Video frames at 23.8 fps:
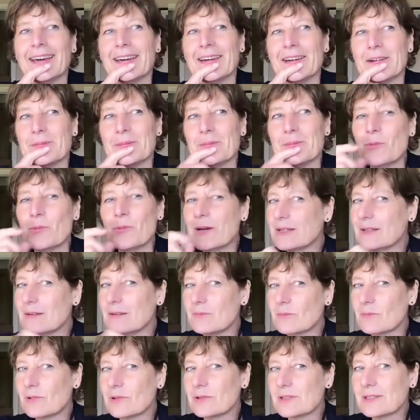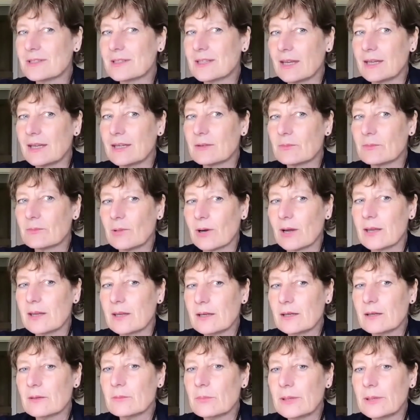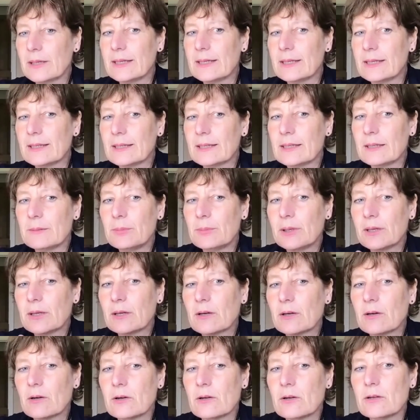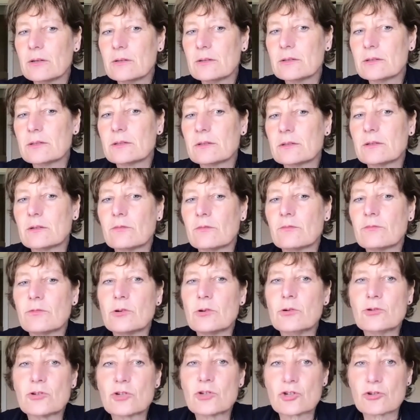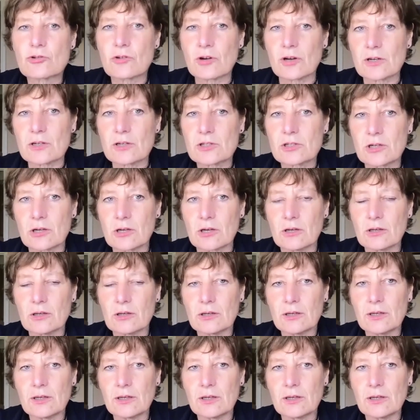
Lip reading: We didn't want to take it away completely because the root structure